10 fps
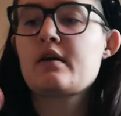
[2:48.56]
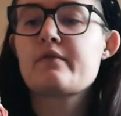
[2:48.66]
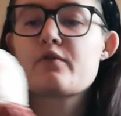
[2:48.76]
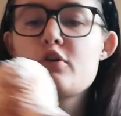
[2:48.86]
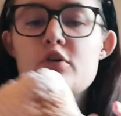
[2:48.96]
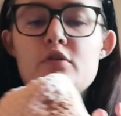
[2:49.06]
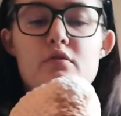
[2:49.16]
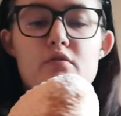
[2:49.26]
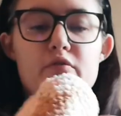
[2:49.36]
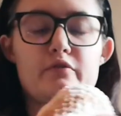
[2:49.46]
I've
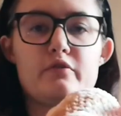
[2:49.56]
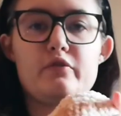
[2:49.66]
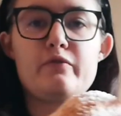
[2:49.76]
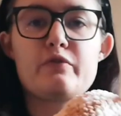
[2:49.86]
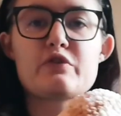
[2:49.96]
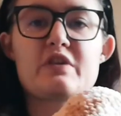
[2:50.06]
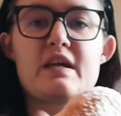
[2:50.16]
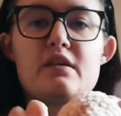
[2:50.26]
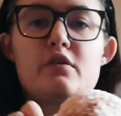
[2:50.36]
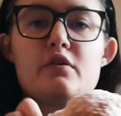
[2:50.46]
got the first
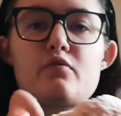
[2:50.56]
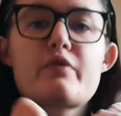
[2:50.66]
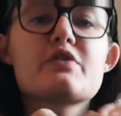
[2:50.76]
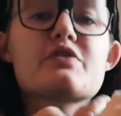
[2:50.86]
head with